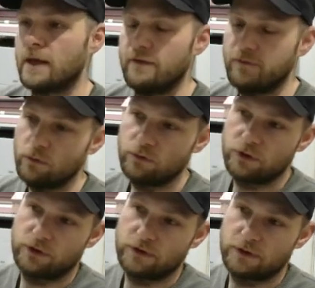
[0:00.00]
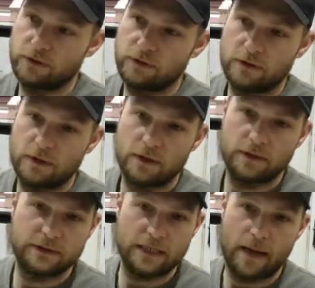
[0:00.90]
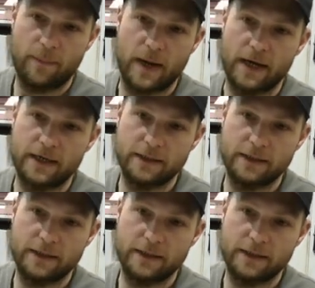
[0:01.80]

If you just sat back